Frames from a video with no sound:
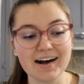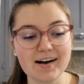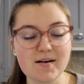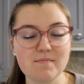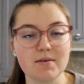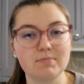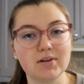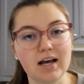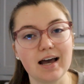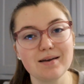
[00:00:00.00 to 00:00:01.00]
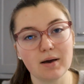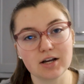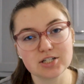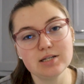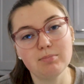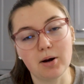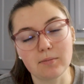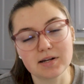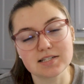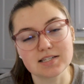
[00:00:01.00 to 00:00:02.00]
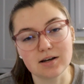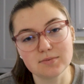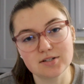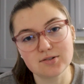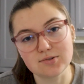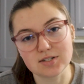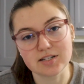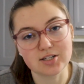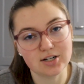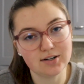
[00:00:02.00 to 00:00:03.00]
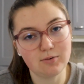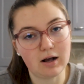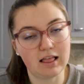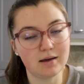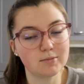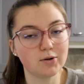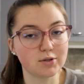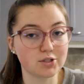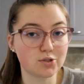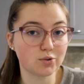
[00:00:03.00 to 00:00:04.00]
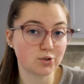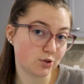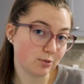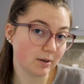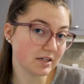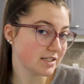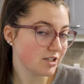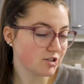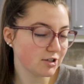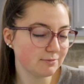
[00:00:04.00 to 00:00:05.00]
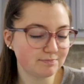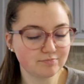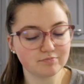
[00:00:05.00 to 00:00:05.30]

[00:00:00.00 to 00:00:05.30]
um, but I'm actually a permanent substitute teacher while I'm going to school to be a teacher.